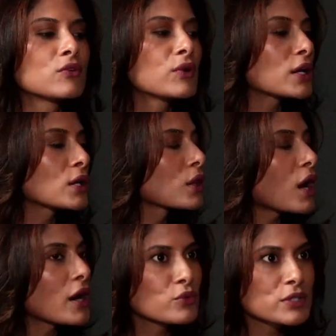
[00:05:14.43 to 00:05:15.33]
read a
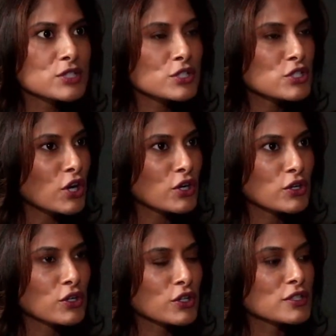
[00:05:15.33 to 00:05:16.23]
lot of research
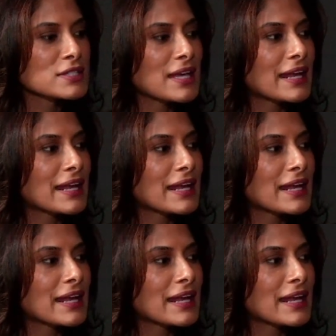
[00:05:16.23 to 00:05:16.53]
articles,